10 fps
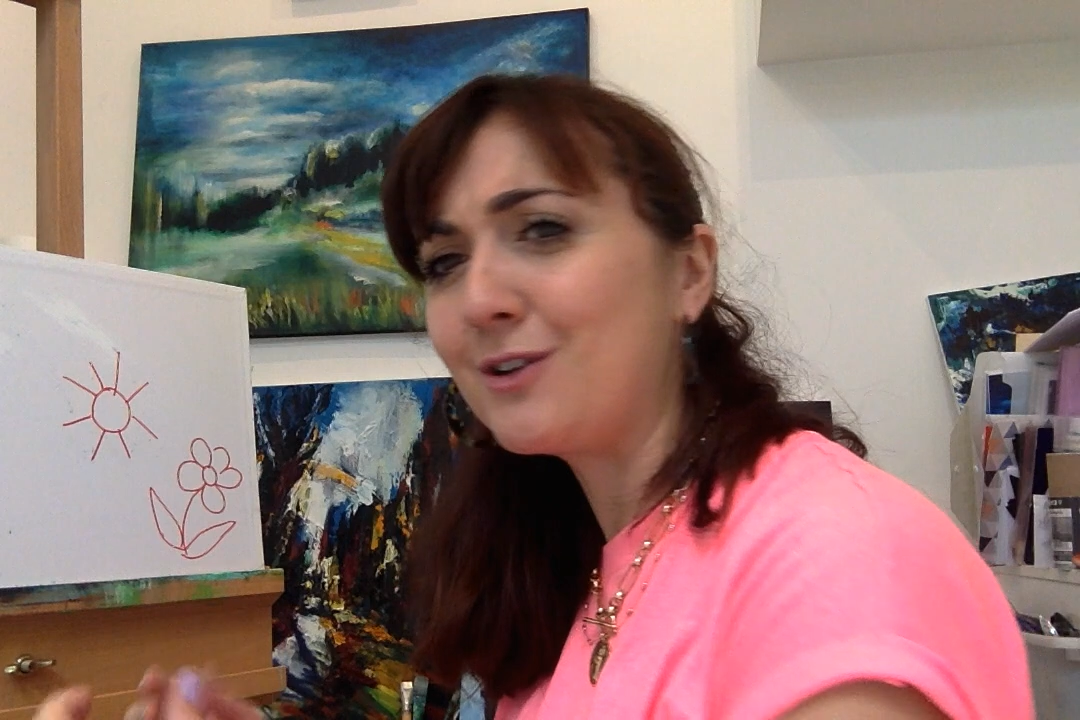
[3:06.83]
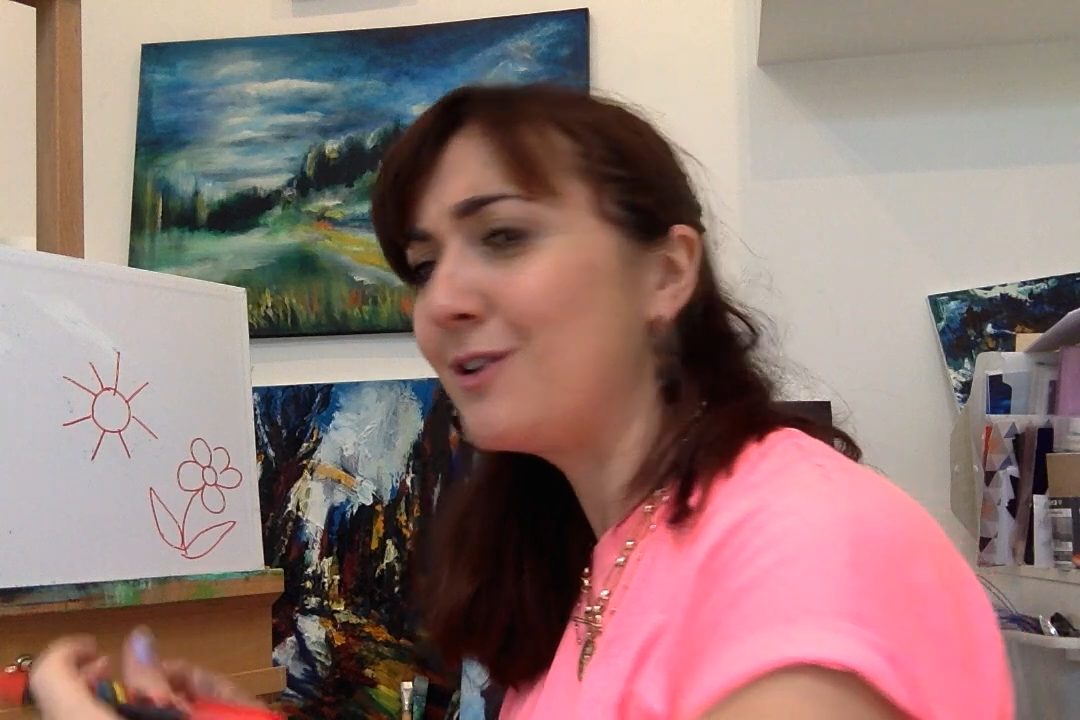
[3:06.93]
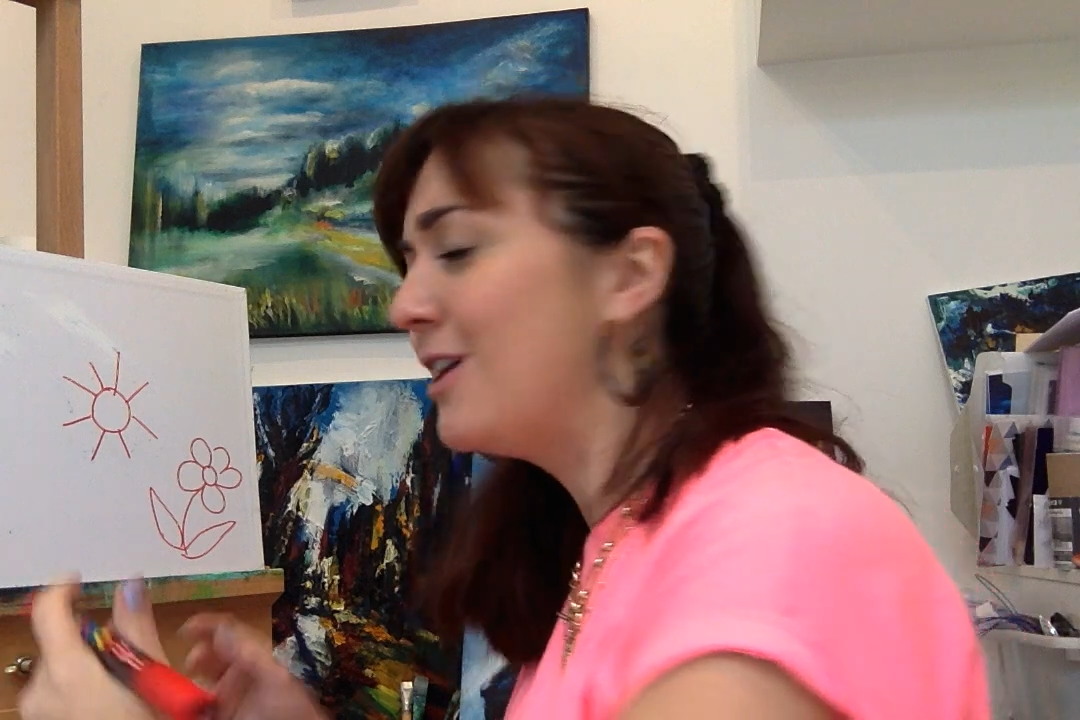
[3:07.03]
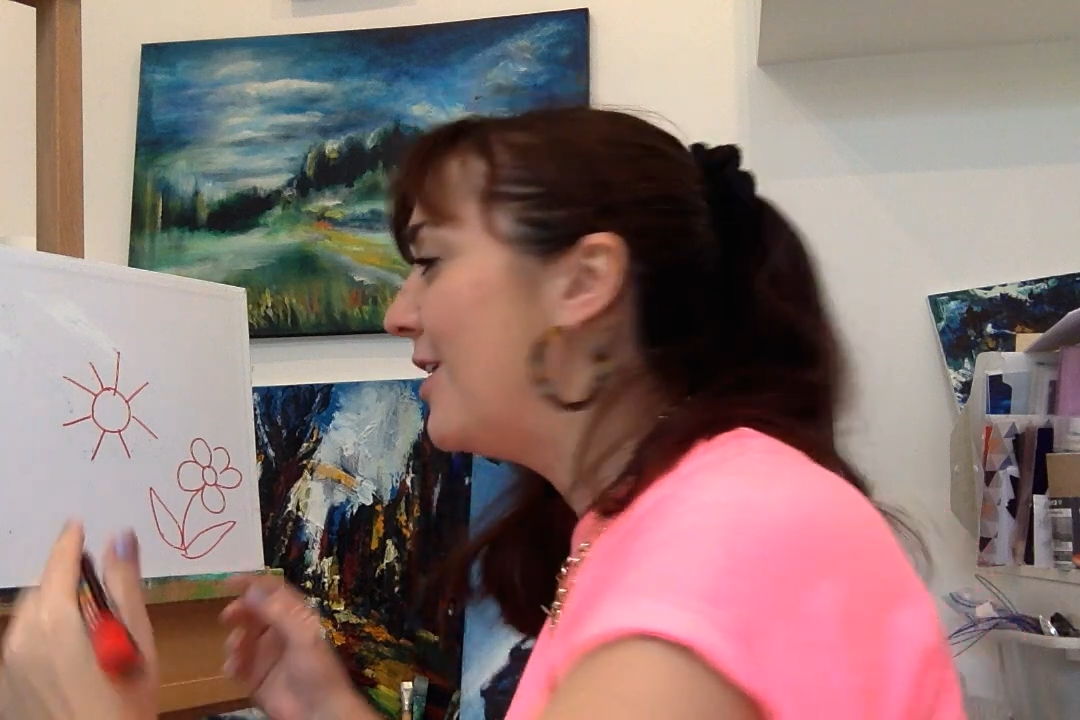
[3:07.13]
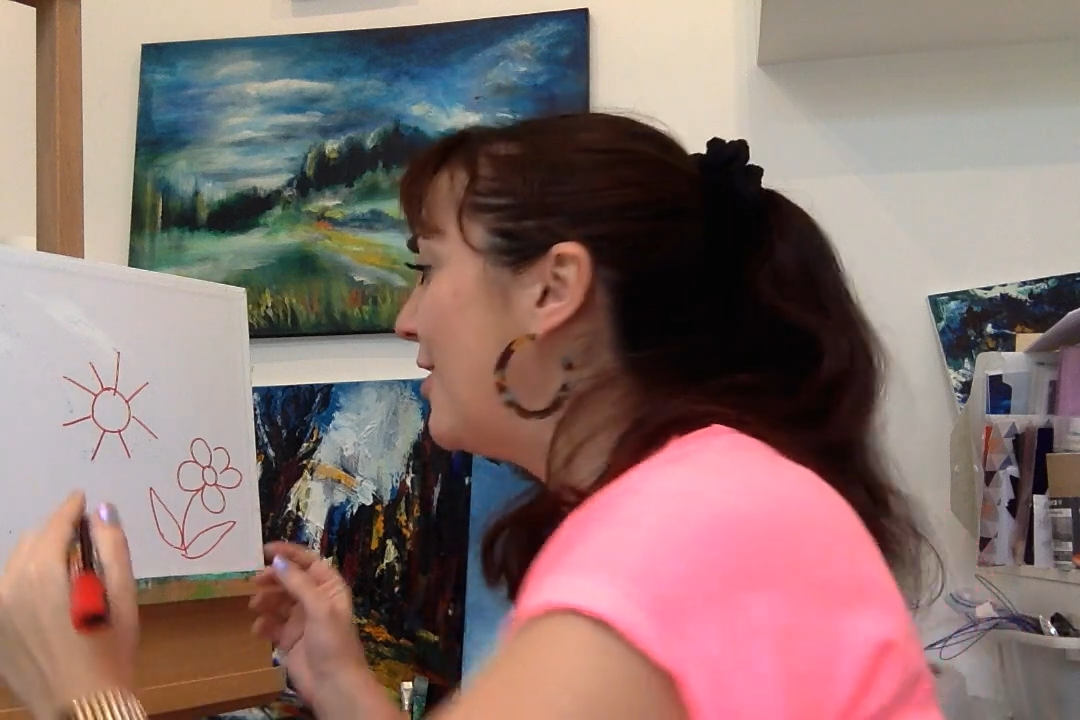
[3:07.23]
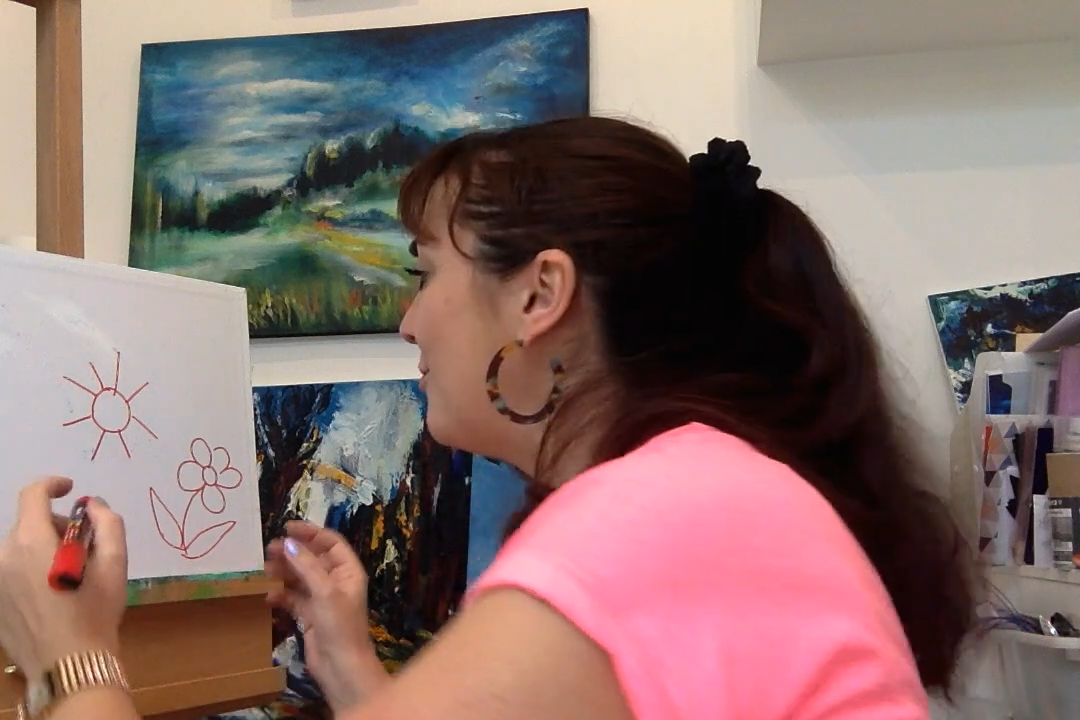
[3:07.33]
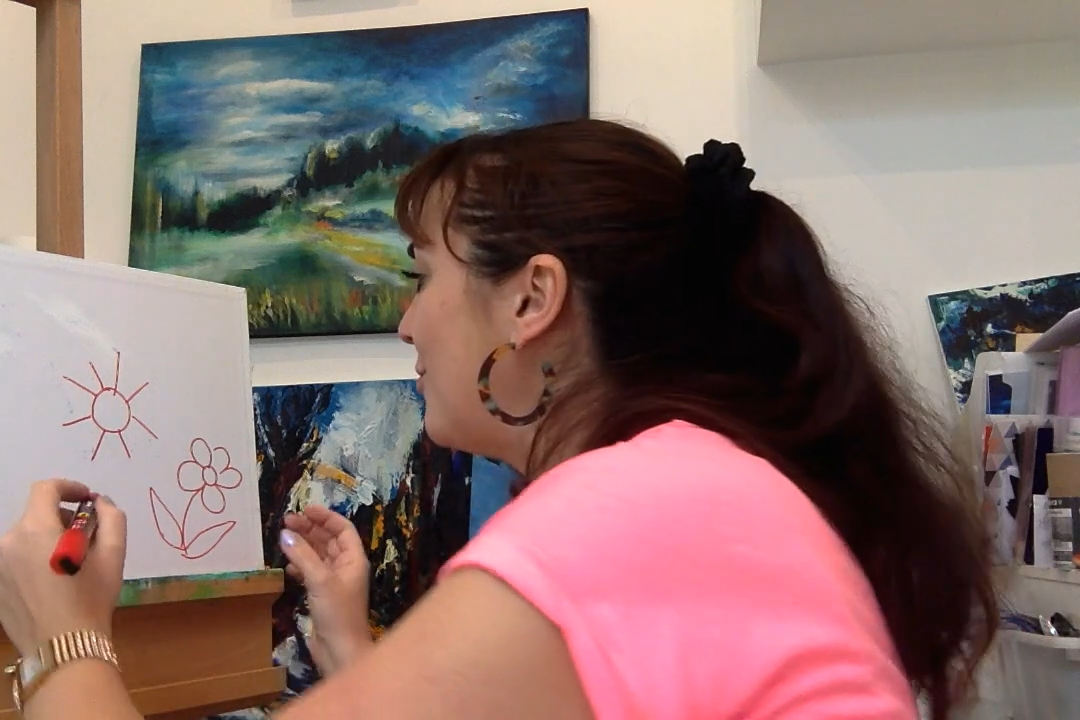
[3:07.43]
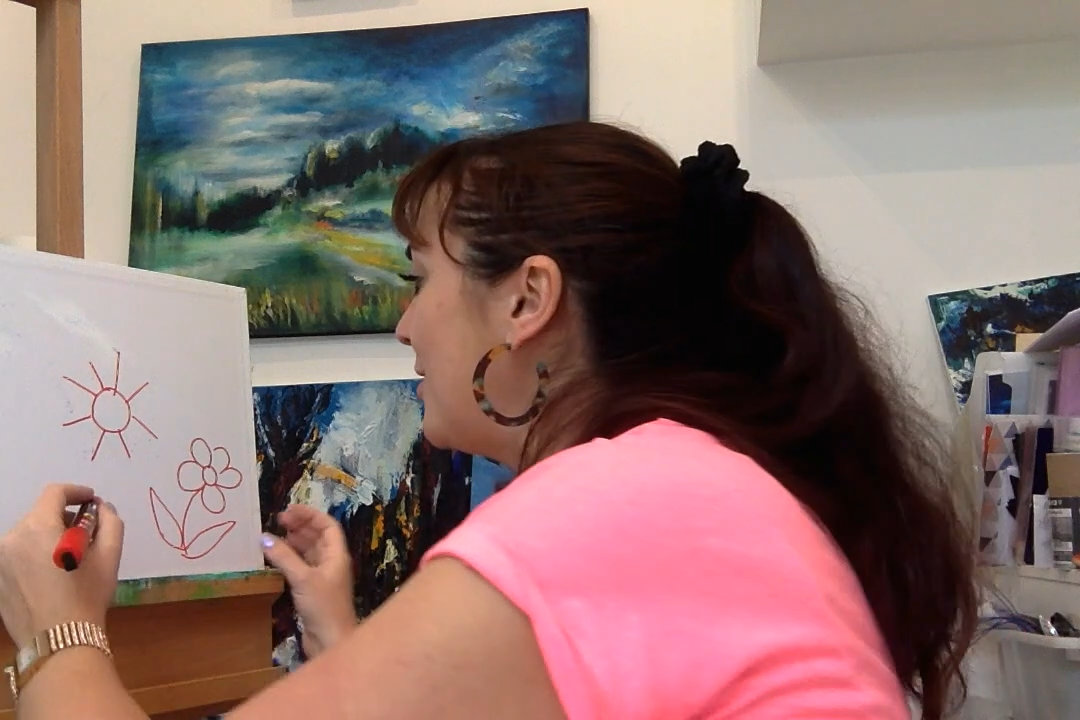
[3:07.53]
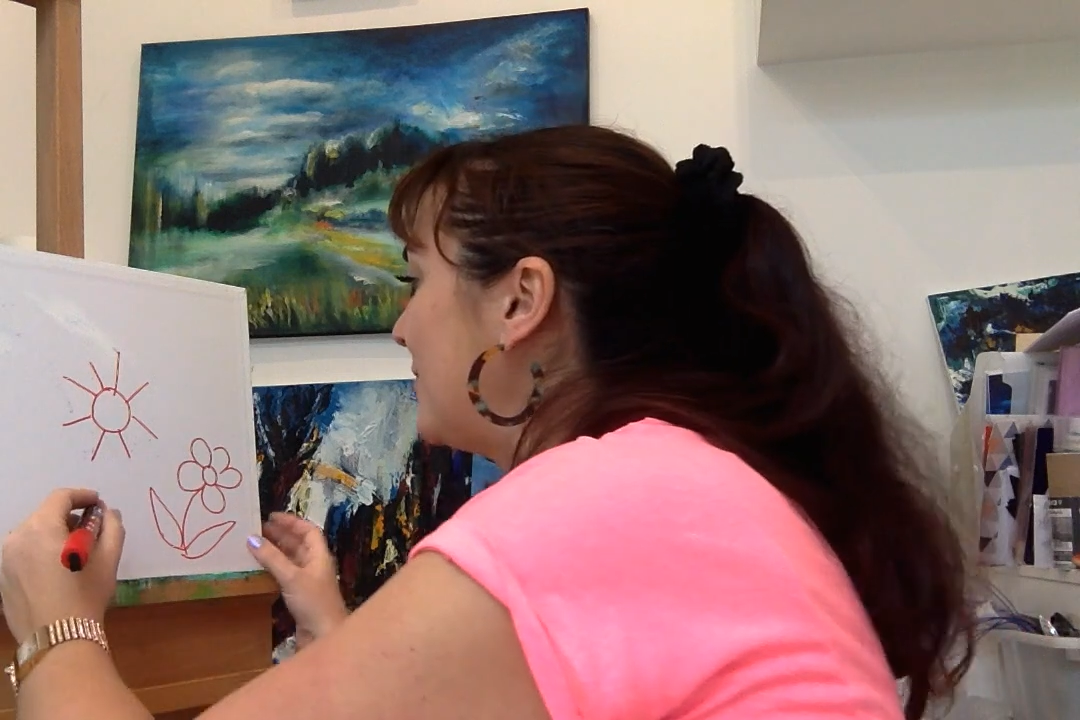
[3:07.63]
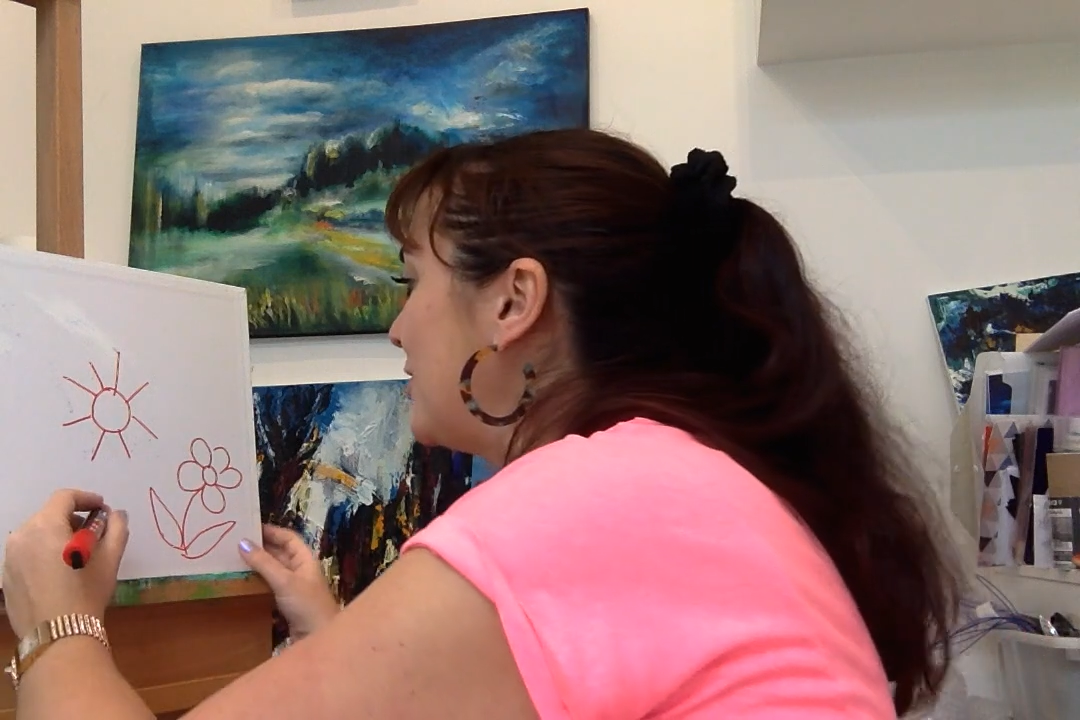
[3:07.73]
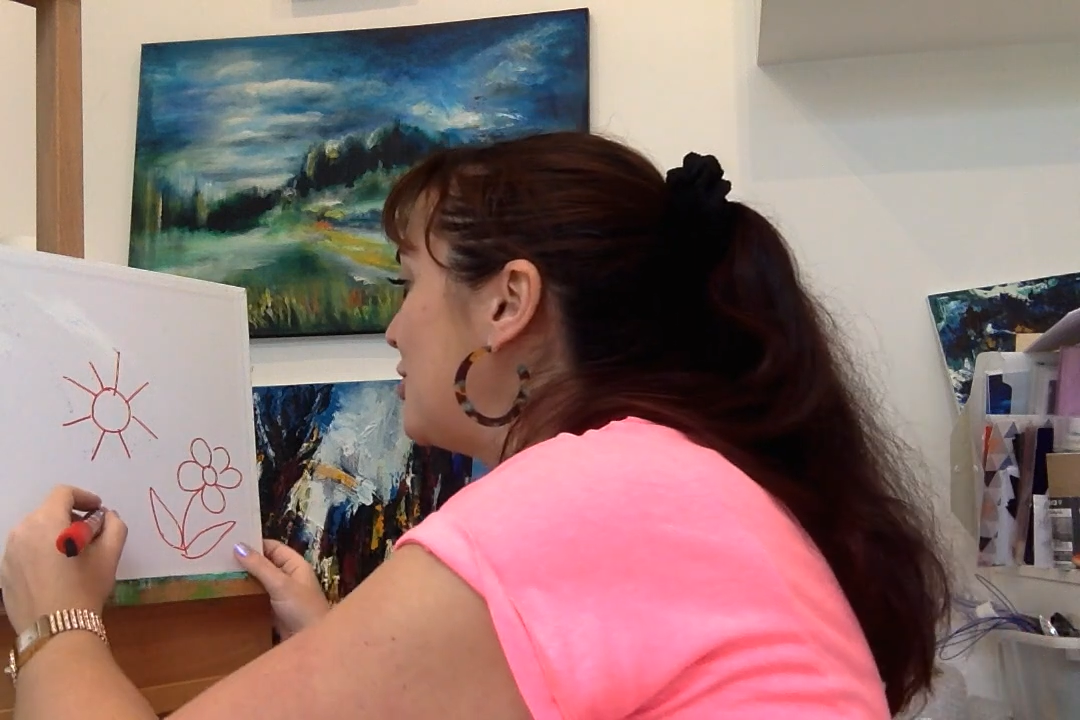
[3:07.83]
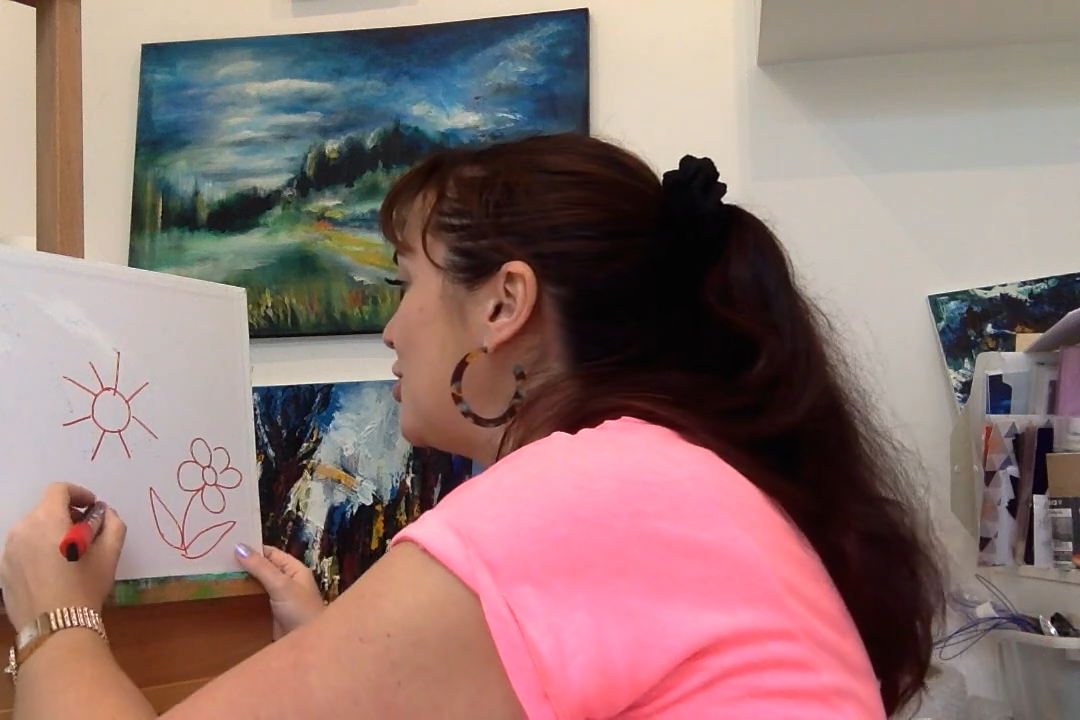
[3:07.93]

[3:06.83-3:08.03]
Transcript: to